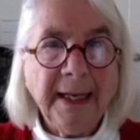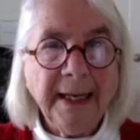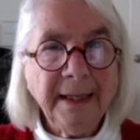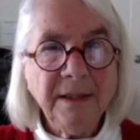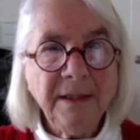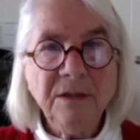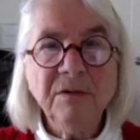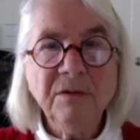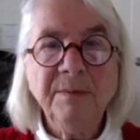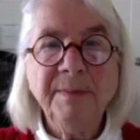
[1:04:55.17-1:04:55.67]

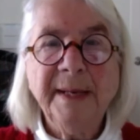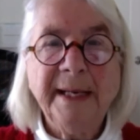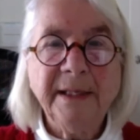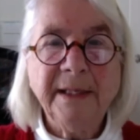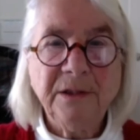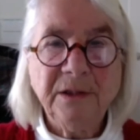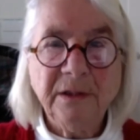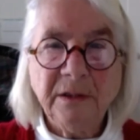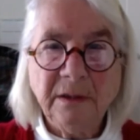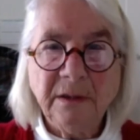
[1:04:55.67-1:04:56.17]
Can you
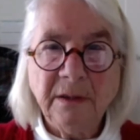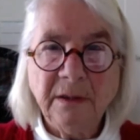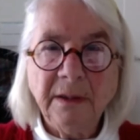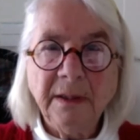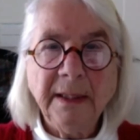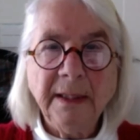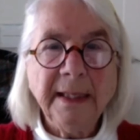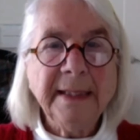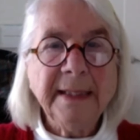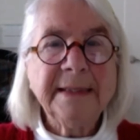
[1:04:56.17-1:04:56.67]
imagine?
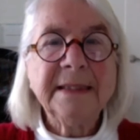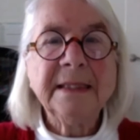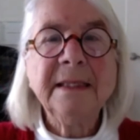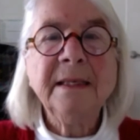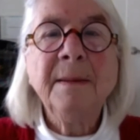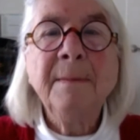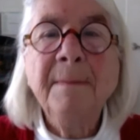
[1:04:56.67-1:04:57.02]
It's an